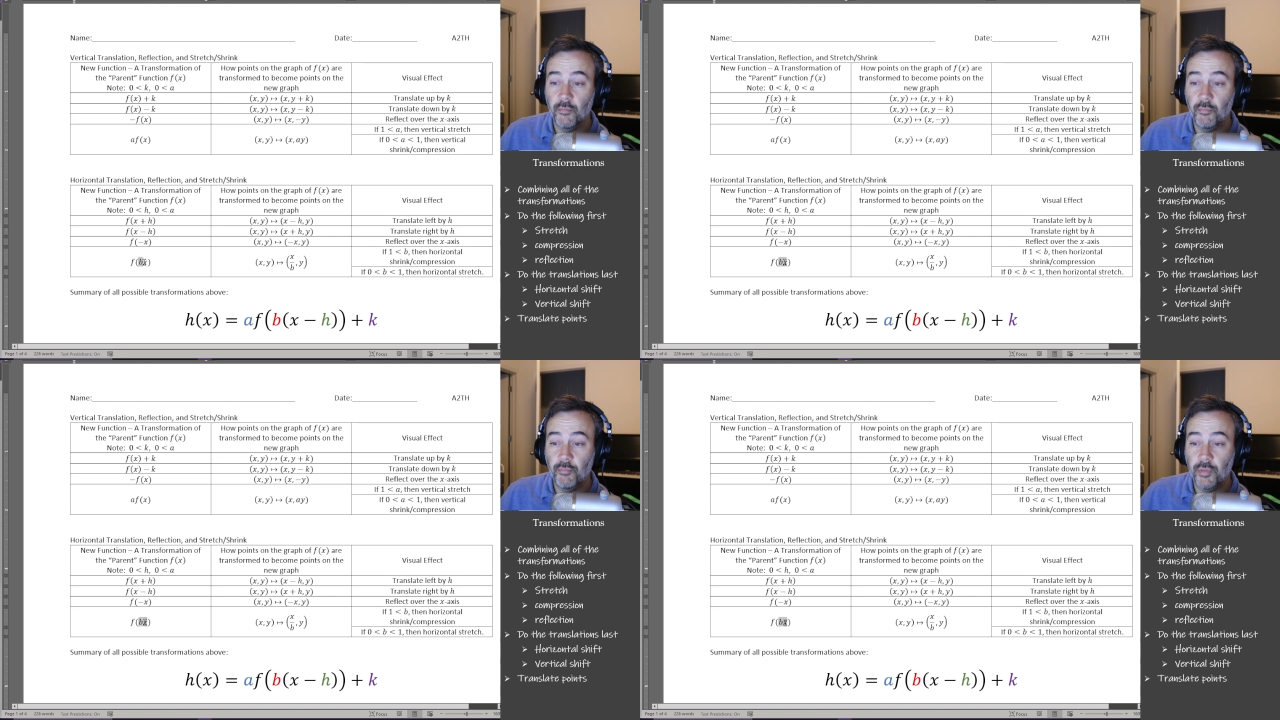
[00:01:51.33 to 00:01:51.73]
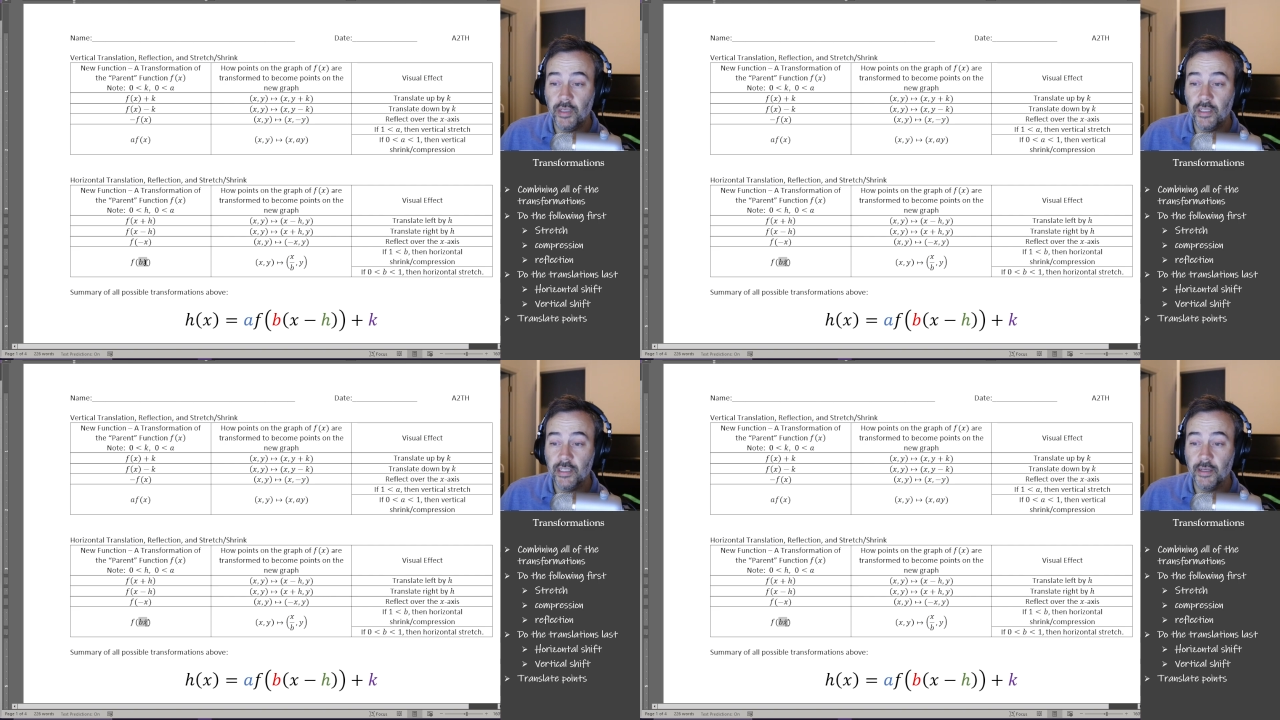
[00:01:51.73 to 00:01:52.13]

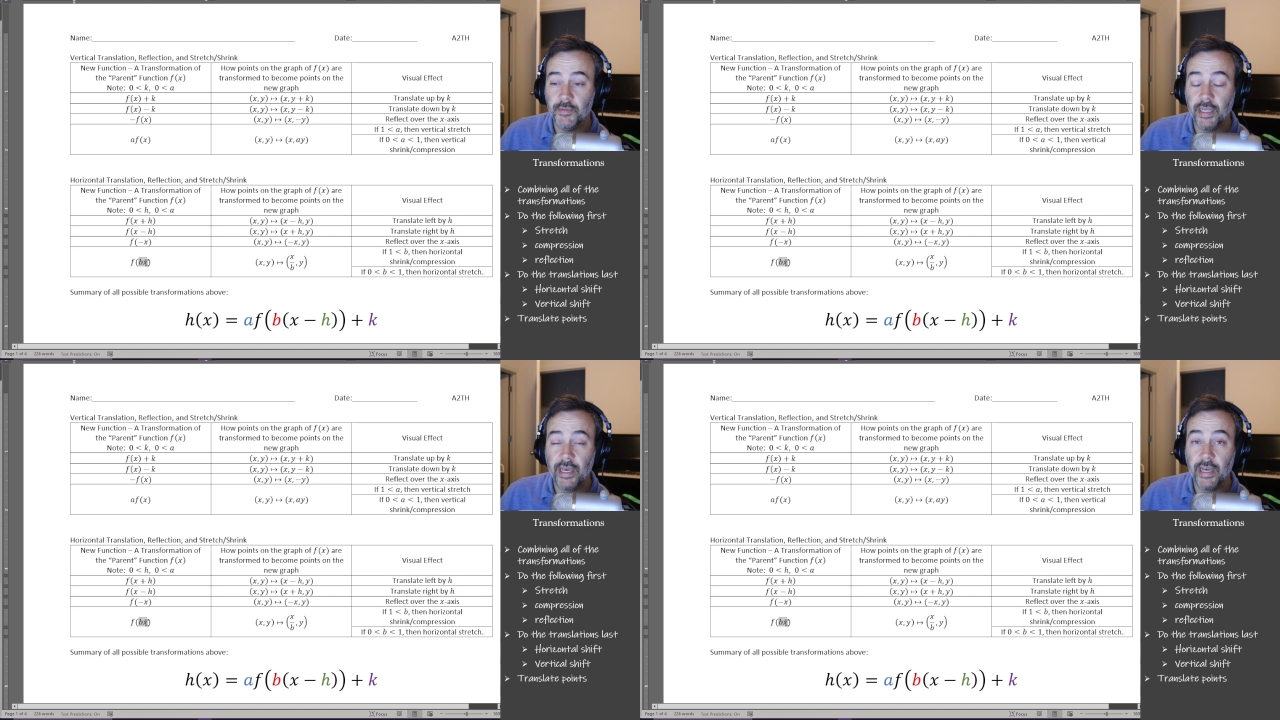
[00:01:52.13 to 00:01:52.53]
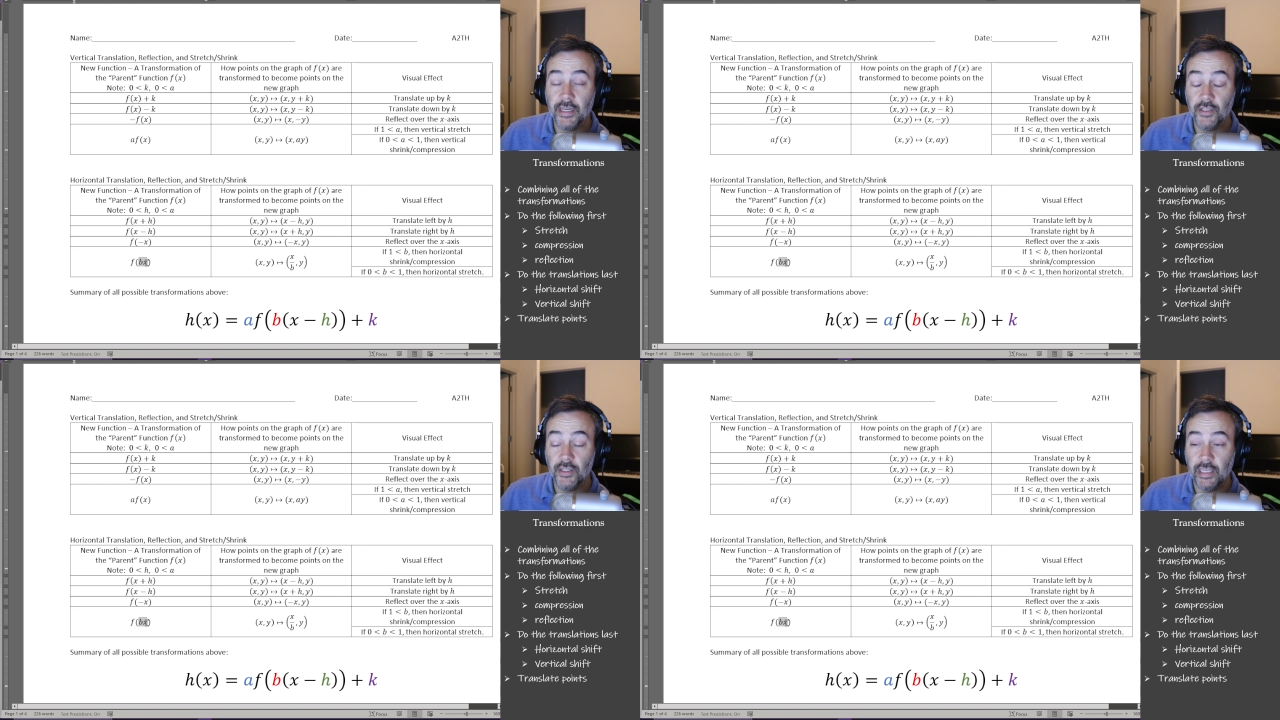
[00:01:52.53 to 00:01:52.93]
B times
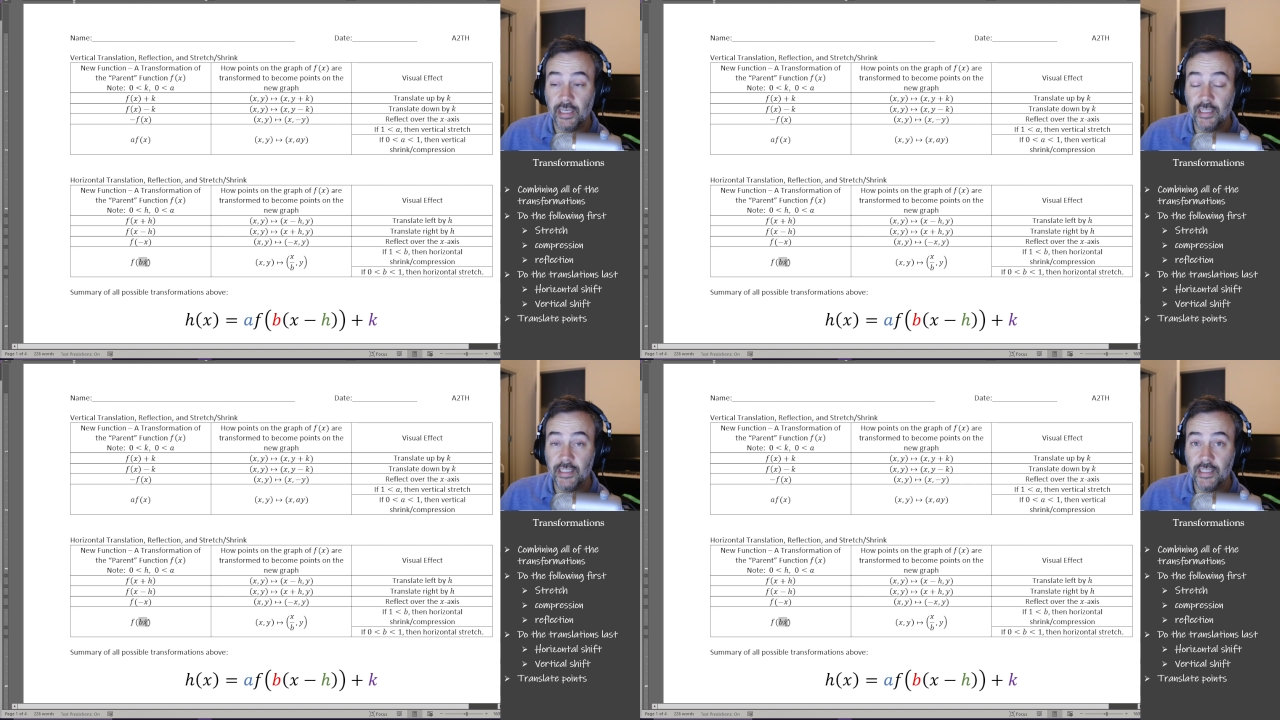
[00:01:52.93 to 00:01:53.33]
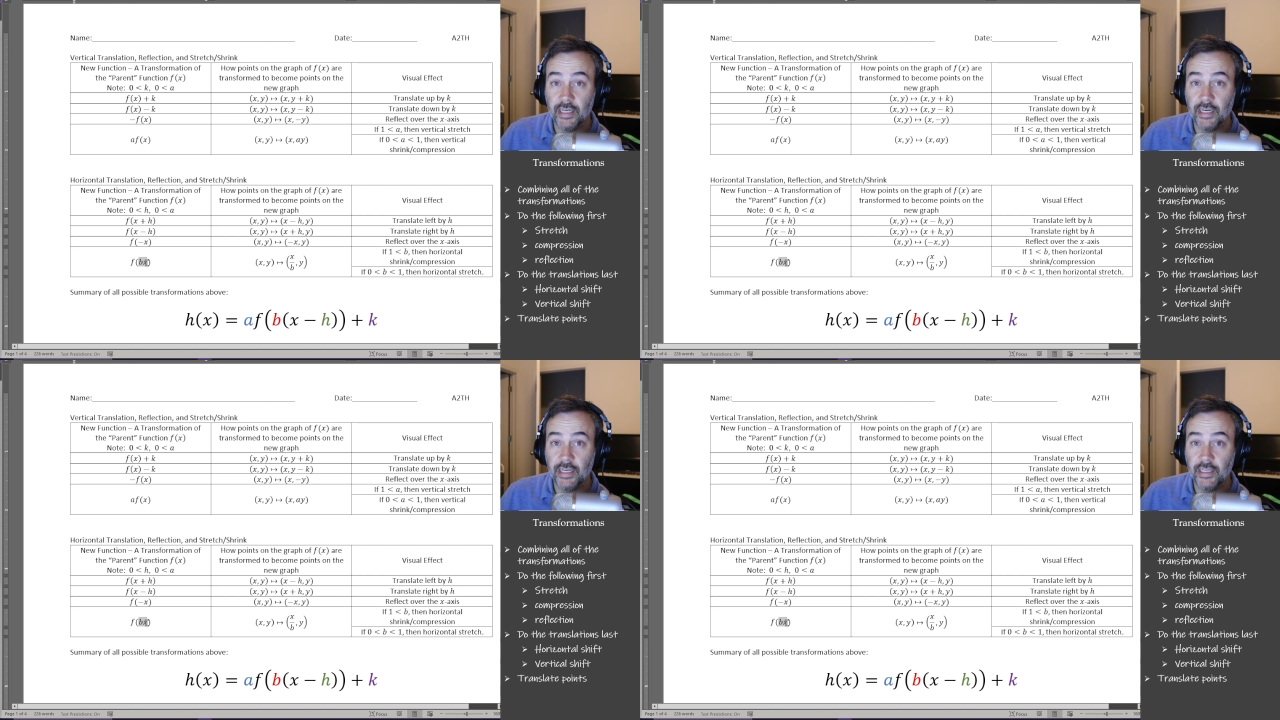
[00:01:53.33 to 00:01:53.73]
X on the
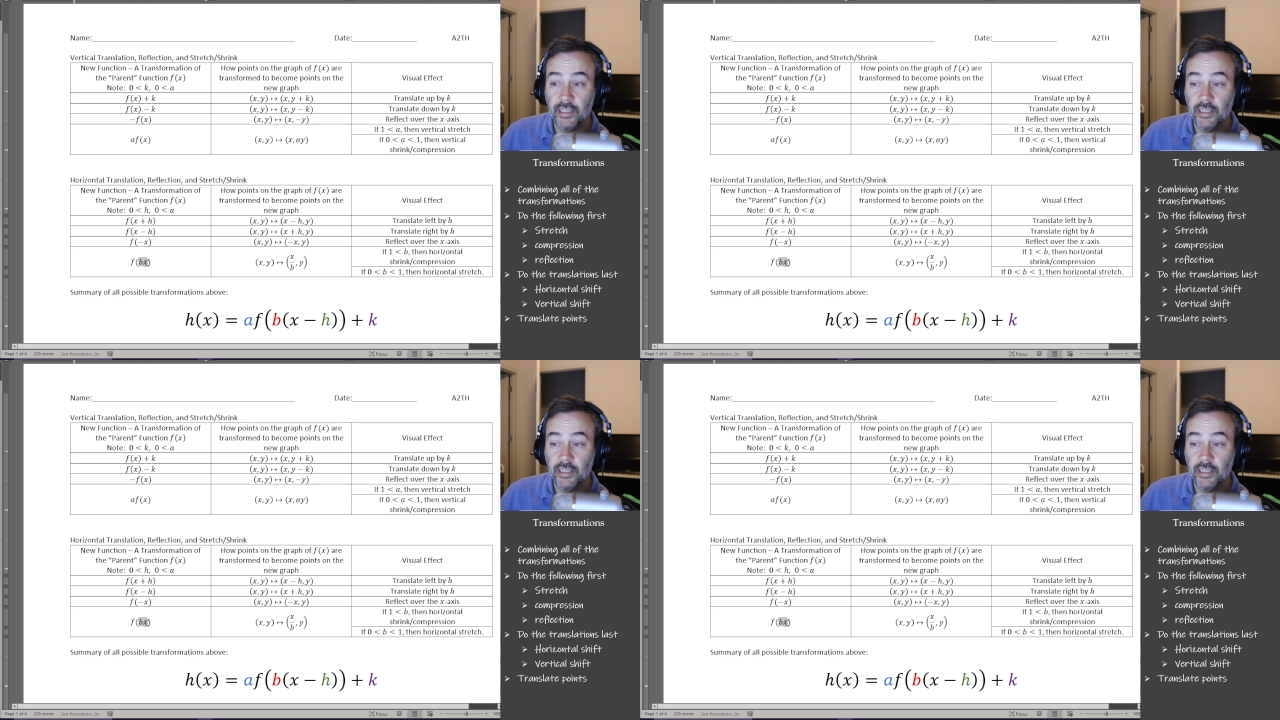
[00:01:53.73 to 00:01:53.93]
inside